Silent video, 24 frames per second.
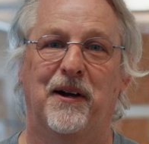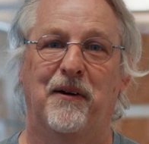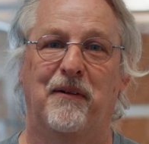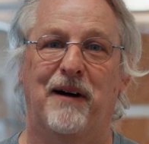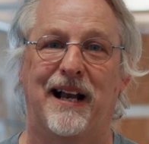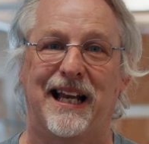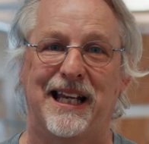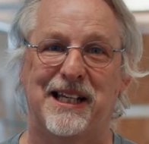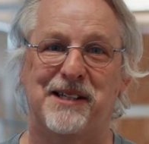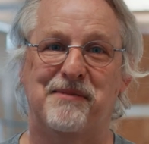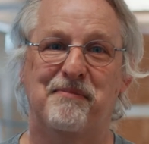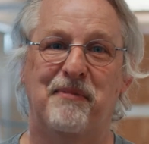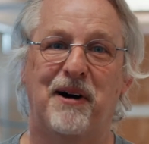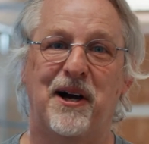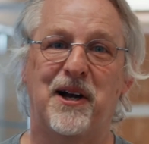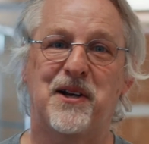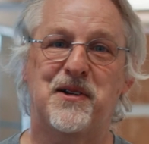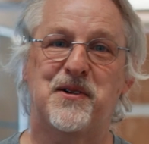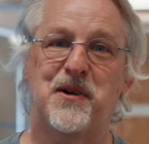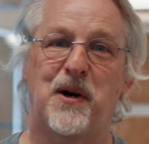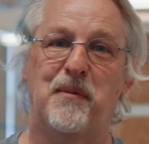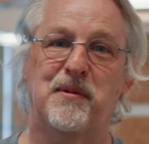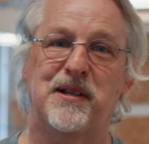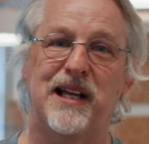Well, it's my
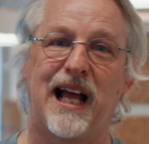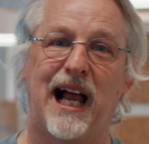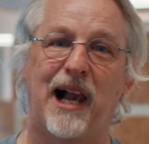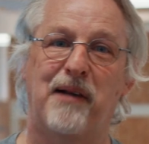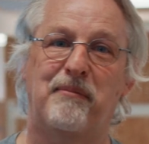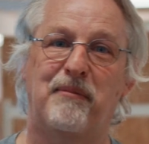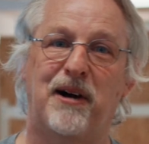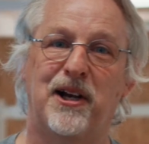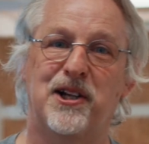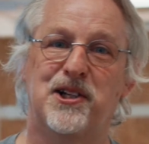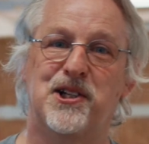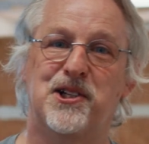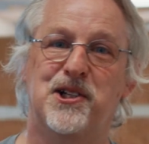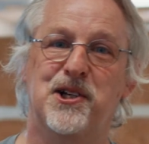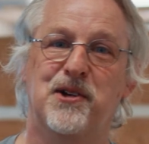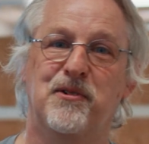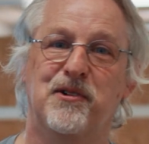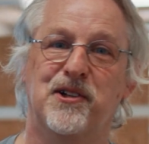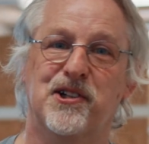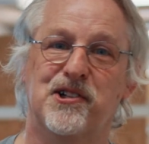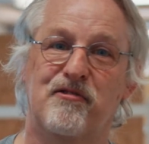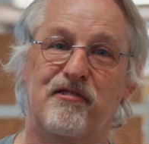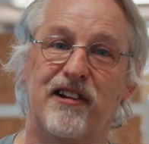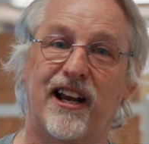job to help my
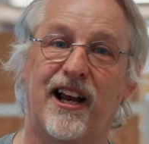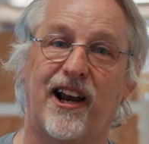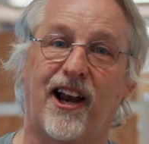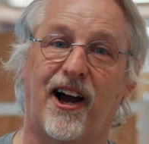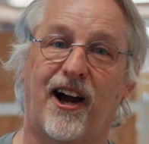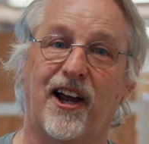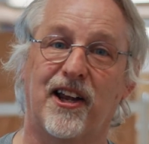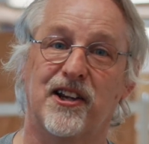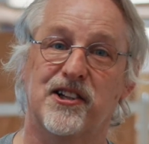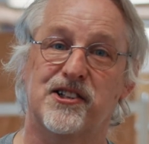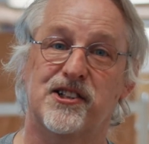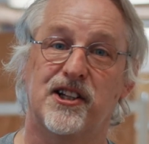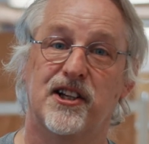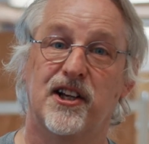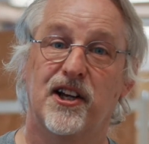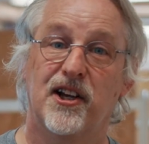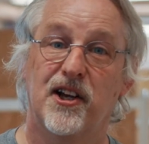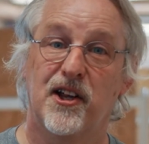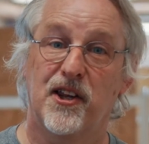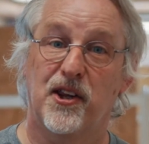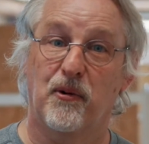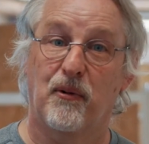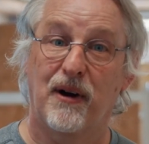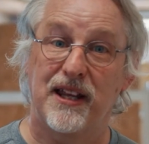students realize
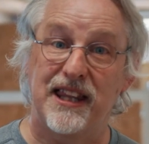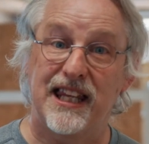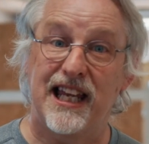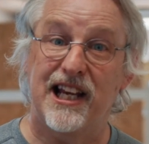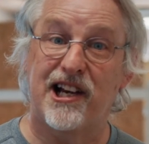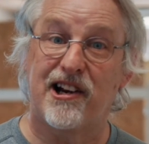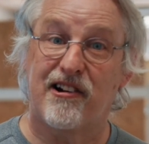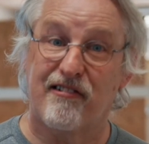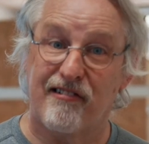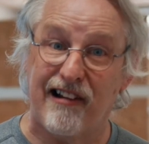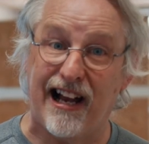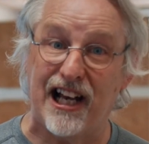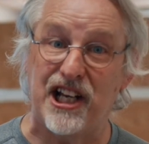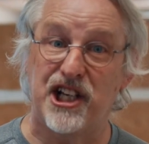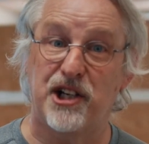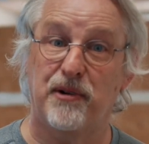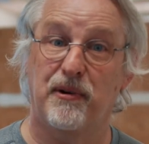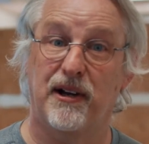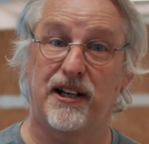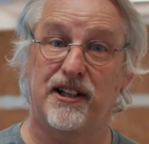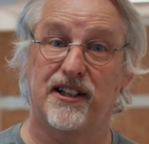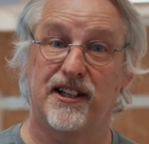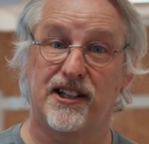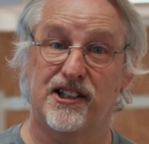that when they
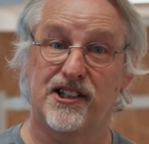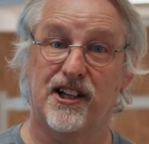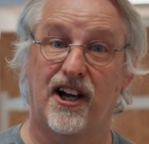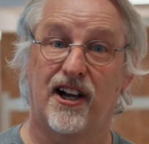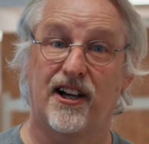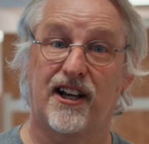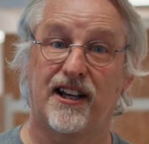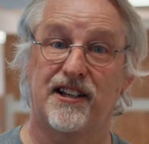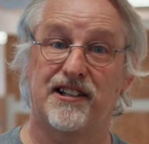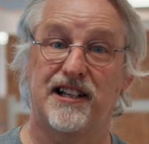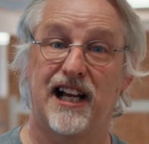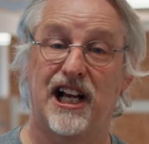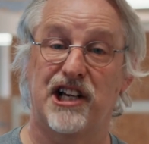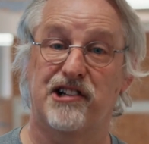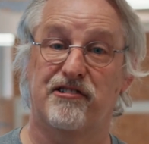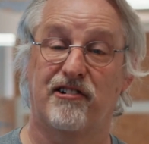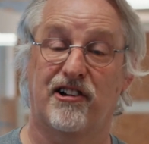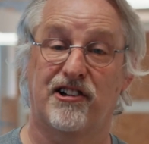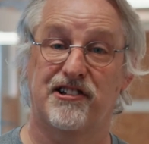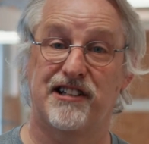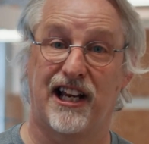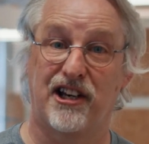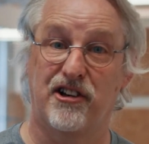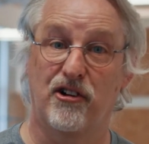graduate as
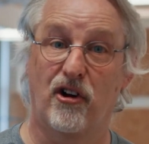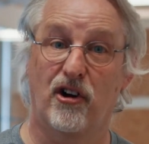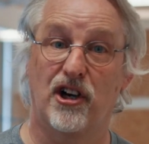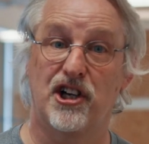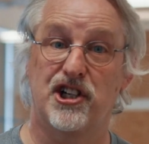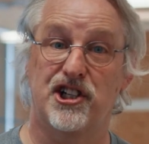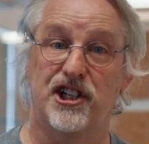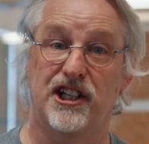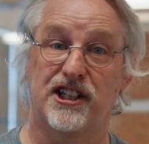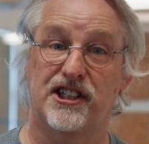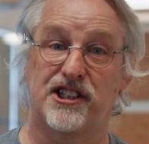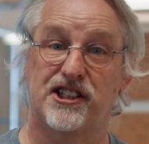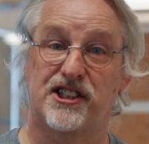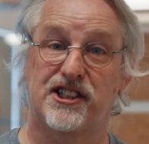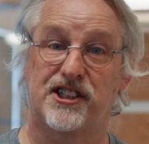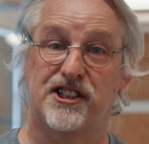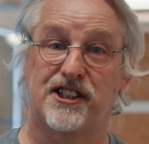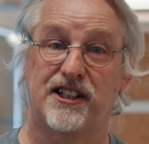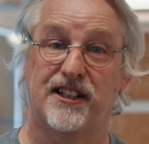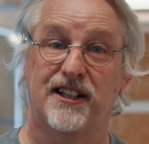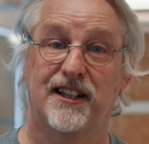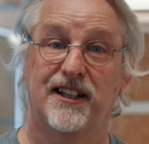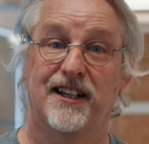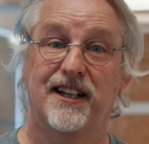architectural technologists,